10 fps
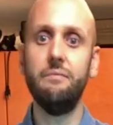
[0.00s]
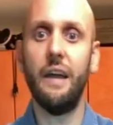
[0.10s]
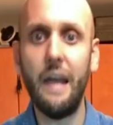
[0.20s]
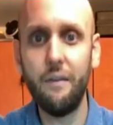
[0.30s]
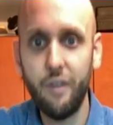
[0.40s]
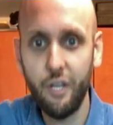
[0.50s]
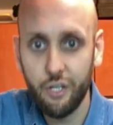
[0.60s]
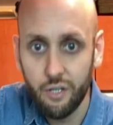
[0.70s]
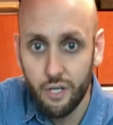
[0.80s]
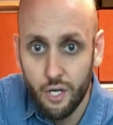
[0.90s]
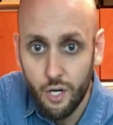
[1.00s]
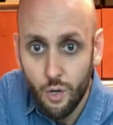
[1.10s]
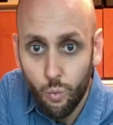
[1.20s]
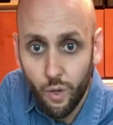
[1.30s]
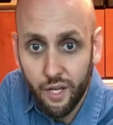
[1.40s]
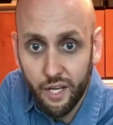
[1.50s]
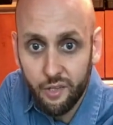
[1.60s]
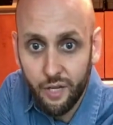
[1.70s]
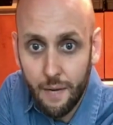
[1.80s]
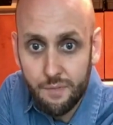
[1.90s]
I have here 100
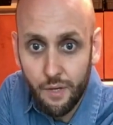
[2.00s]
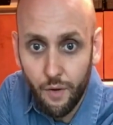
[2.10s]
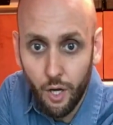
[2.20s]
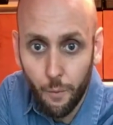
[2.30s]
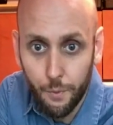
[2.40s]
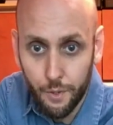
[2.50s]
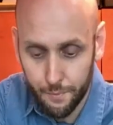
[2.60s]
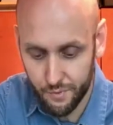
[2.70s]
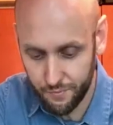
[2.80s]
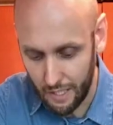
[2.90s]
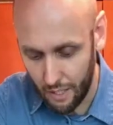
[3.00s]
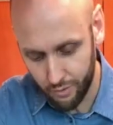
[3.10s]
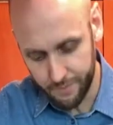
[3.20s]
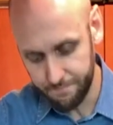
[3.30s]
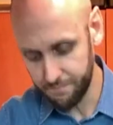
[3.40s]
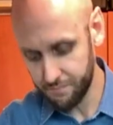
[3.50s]
grams of all-purpose flour.